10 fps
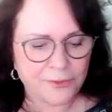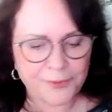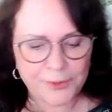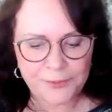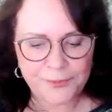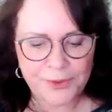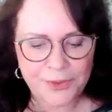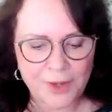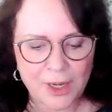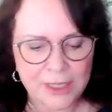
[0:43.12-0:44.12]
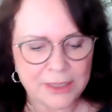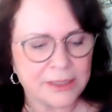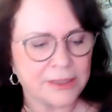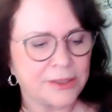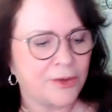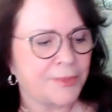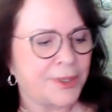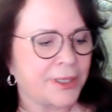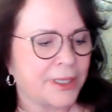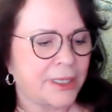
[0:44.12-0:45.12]
Food for Thought,
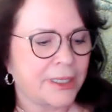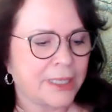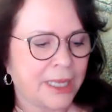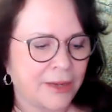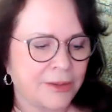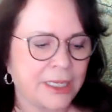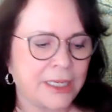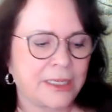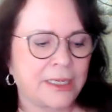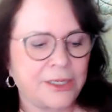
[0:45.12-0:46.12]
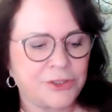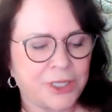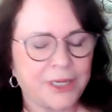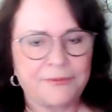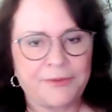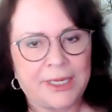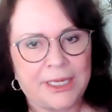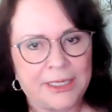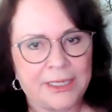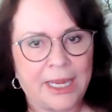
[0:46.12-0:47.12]
Sonoma uh, County
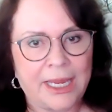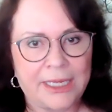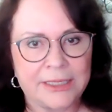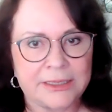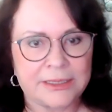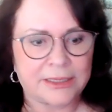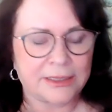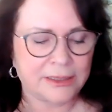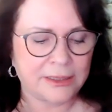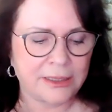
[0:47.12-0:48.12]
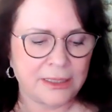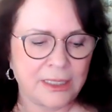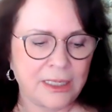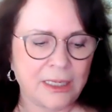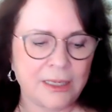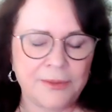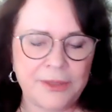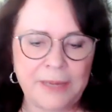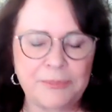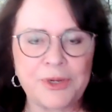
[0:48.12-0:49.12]
HIV, AIDS. Uh,
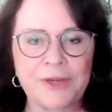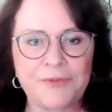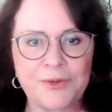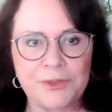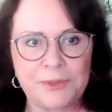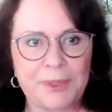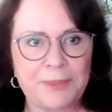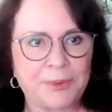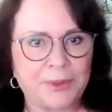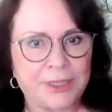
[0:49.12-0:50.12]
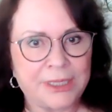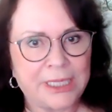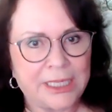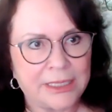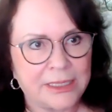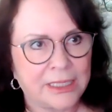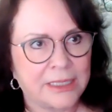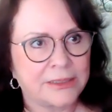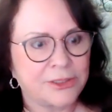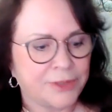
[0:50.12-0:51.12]
they bring food to people in need.
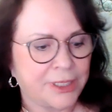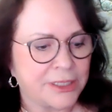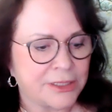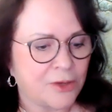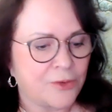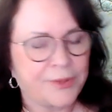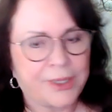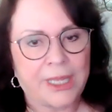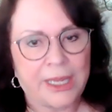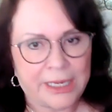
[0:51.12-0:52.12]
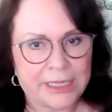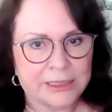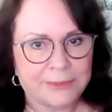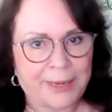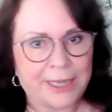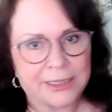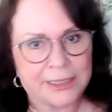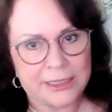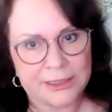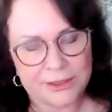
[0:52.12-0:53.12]
And during this COVID, they
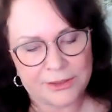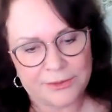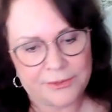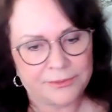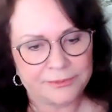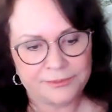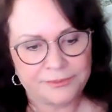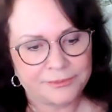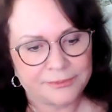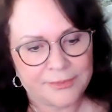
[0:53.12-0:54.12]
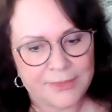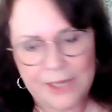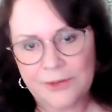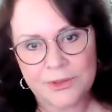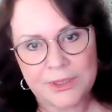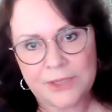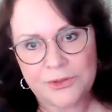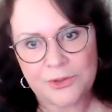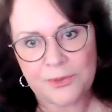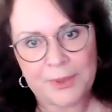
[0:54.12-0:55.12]
expanded it to
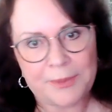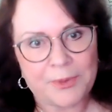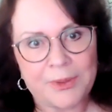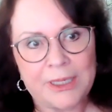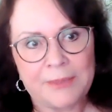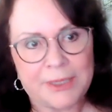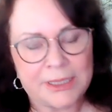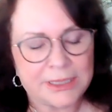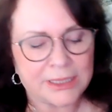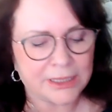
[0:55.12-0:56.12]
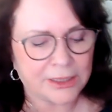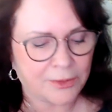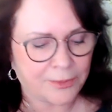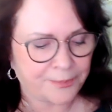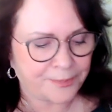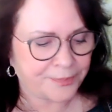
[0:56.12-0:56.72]
heterosexual people, anybody stuck at home